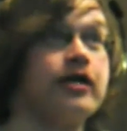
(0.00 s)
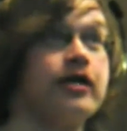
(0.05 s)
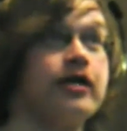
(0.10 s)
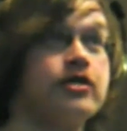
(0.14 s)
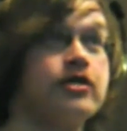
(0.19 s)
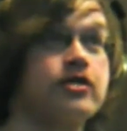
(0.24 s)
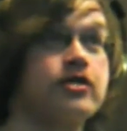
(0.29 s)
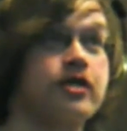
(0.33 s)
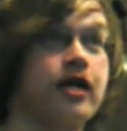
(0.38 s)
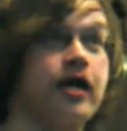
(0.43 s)
He
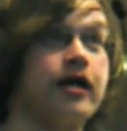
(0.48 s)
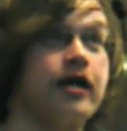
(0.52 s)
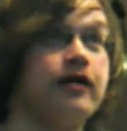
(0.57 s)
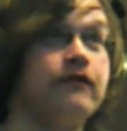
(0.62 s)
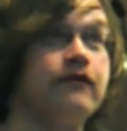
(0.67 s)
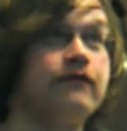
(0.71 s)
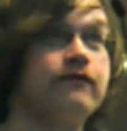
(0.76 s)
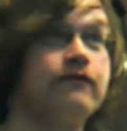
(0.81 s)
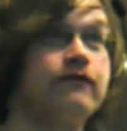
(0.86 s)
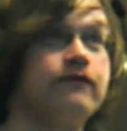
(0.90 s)
just kind
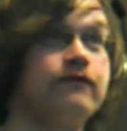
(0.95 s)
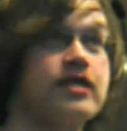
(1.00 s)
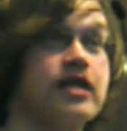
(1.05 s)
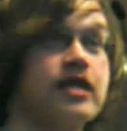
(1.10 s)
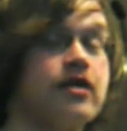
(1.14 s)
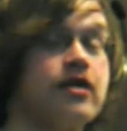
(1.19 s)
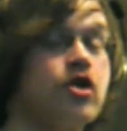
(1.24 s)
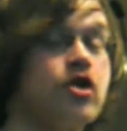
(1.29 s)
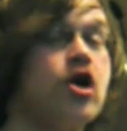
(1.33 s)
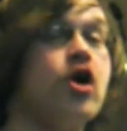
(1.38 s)
of
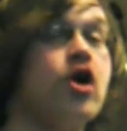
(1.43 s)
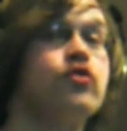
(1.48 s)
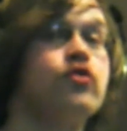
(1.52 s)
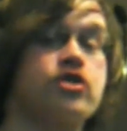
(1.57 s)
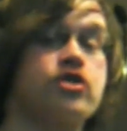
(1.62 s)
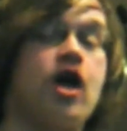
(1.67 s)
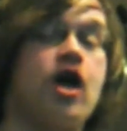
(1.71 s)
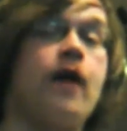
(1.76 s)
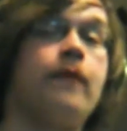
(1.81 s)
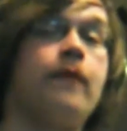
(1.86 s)
said no,
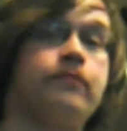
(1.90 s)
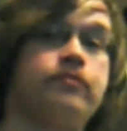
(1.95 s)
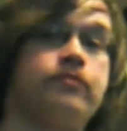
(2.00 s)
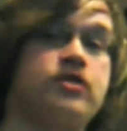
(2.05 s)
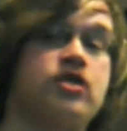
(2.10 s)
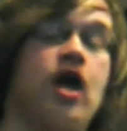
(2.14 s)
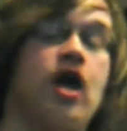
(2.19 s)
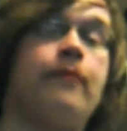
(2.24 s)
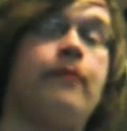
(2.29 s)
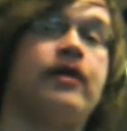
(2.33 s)
stop
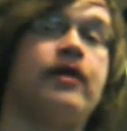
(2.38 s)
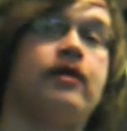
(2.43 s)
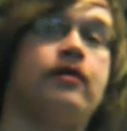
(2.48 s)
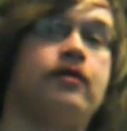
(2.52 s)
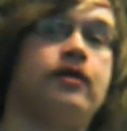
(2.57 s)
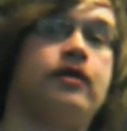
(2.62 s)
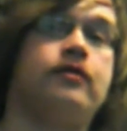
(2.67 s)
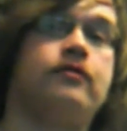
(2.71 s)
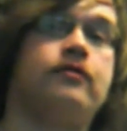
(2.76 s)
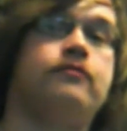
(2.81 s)
it,
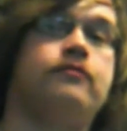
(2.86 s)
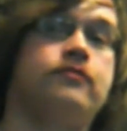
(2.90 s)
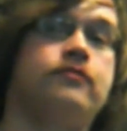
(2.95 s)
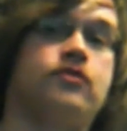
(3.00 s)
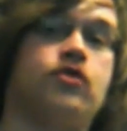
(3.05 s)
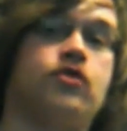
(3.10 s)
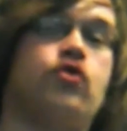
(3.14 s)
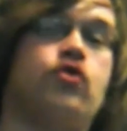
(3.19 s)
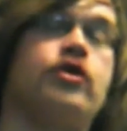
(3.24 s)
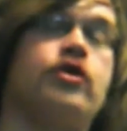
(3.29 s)
and
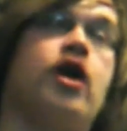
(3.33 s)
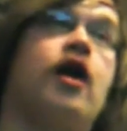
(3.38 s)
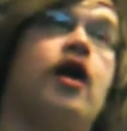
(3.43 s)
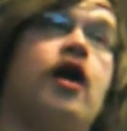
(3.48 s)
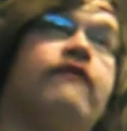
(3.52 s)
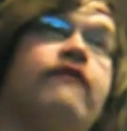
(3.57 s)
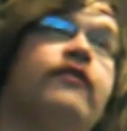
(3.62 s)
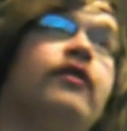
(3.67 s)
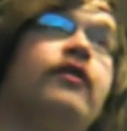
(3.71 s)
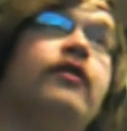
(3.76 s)
turned it
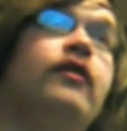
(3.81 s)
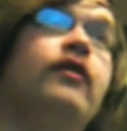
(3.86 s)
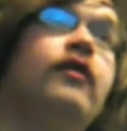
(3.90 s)
off.